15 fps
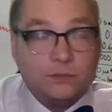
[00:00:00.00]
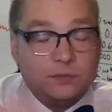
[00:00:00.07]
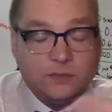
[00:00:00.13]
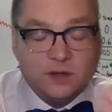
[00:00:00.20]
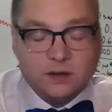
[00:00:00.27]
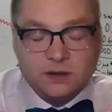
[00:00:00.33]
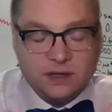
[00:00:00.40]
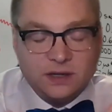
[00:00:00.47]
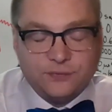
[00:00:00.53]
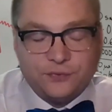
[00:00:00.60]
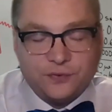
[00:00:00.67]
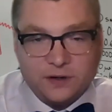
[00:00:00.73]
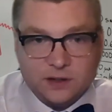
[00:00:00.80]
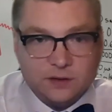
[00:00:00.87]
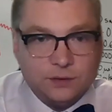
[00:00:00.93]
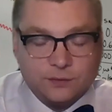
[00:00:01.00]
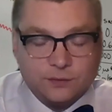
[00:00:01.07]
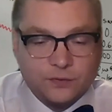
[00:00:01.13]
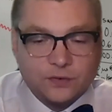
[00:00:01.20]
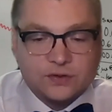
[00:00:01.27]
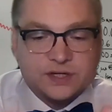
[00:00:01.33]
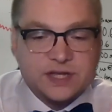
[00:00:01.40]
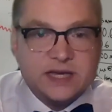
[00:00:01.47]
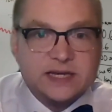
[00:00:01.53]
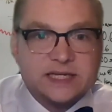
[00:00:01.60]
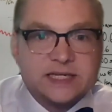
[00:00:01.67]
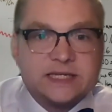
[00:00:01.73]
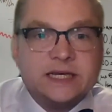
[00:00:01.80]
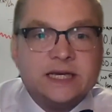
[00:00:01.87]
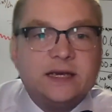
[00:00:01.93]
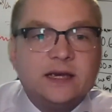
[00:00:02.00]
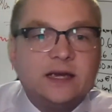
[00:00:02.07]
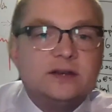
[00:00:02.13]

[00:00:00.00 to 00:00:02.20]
the infinite universe they see